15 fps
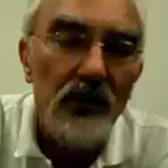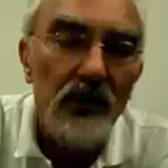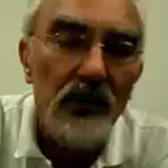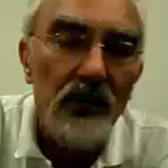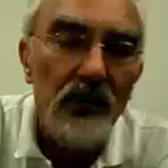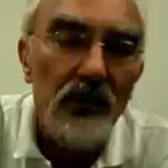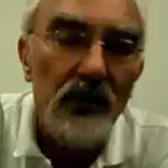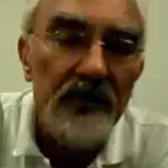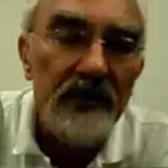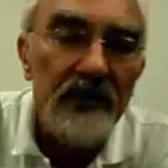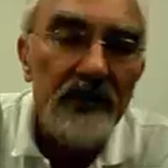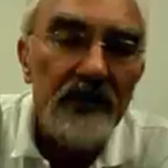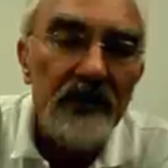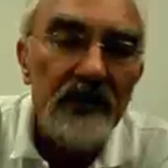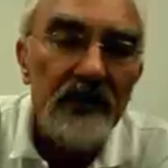And
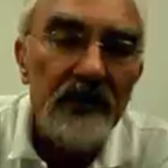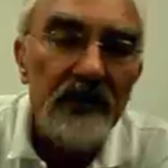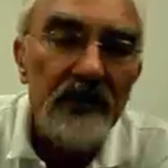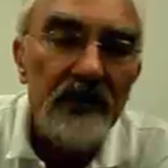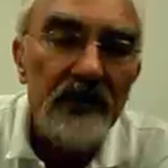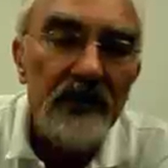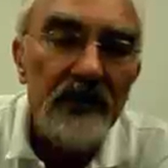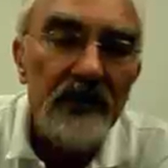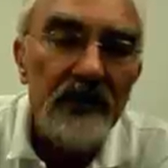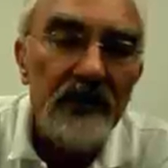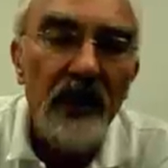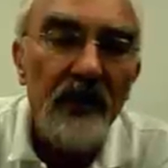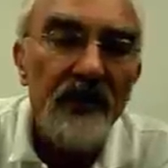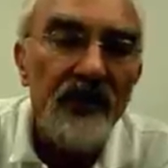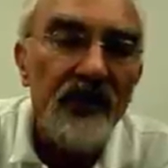perhaps just to
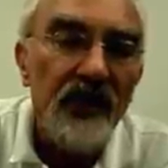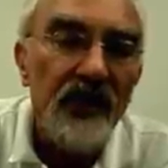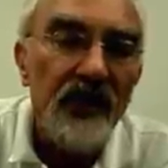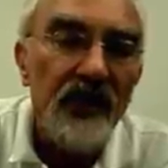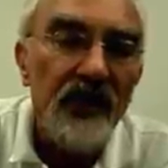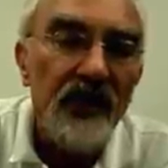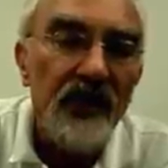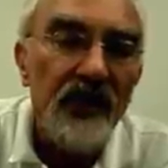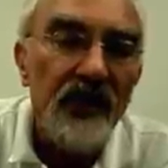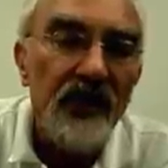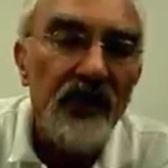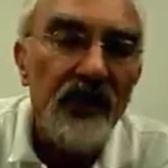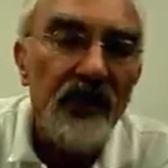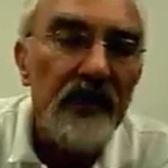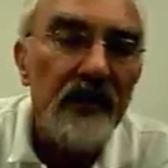indicate here
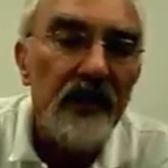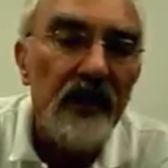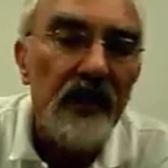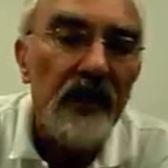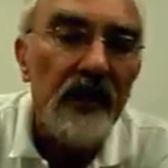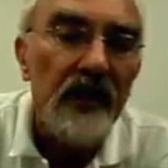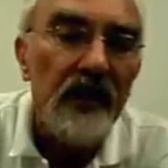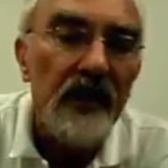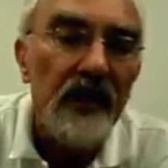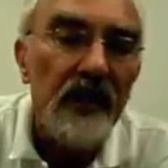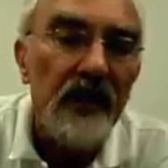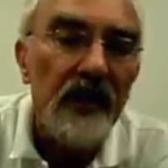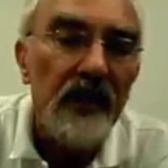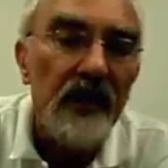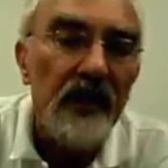also
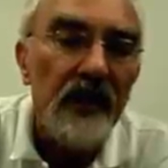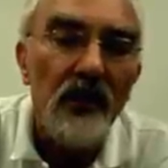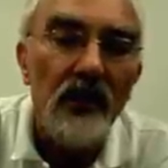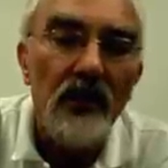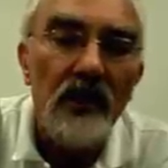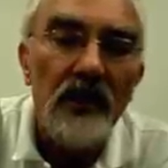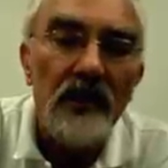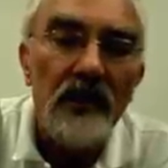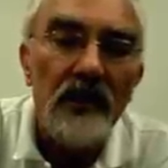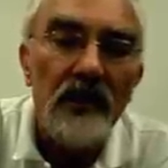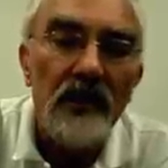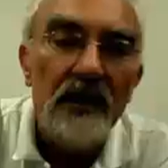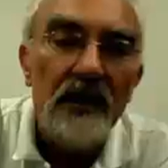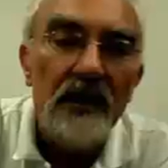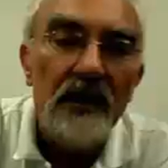another
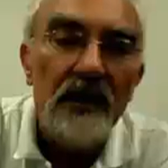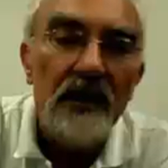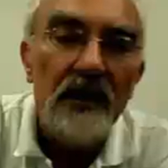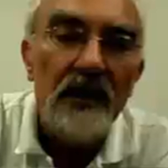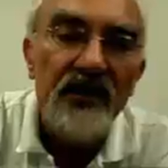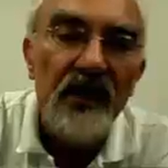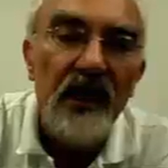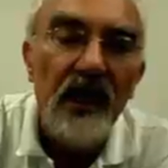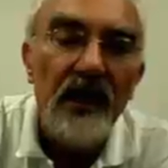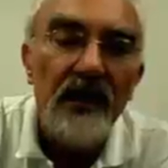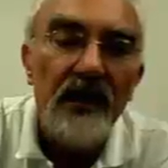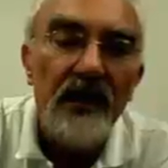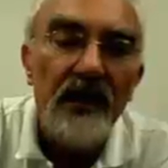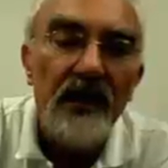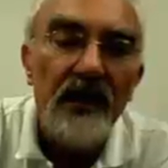scenario mobile
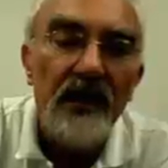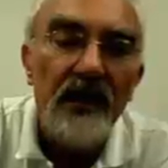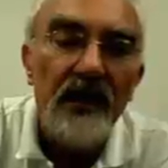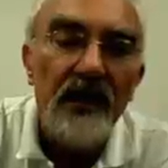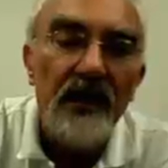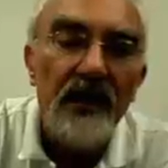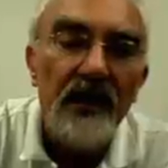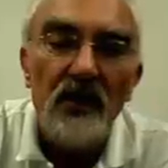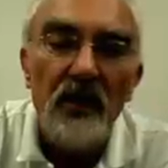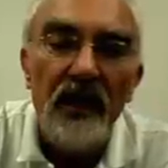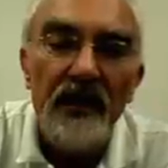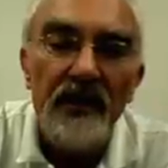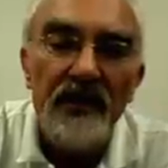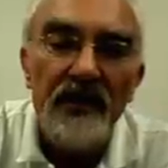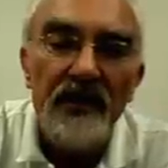user
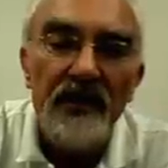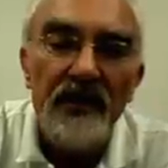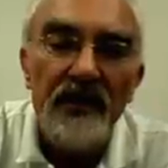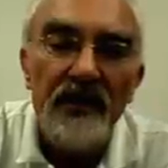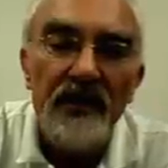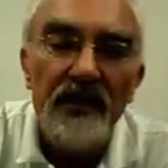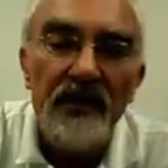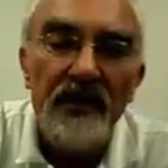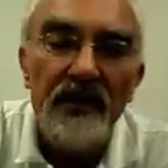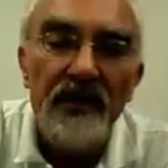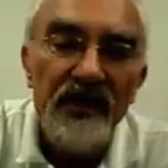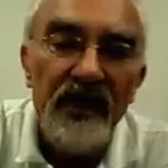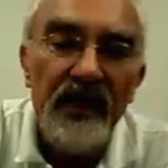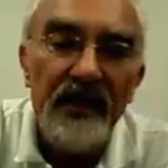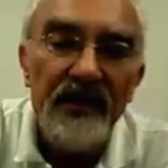26
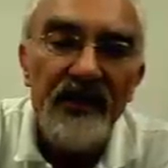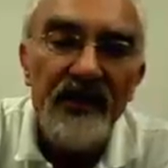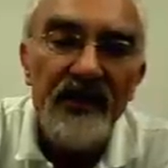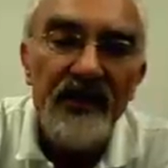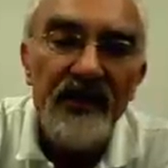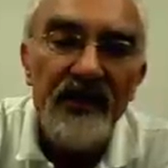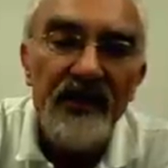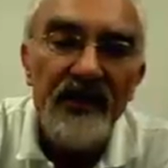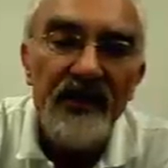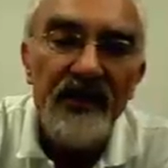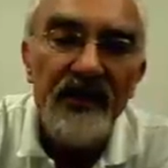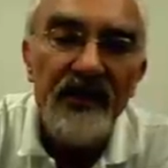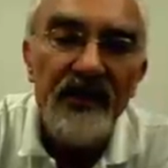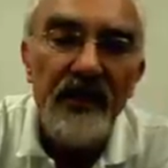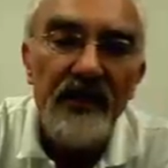is uh,
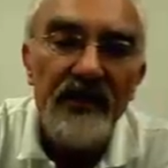hitherto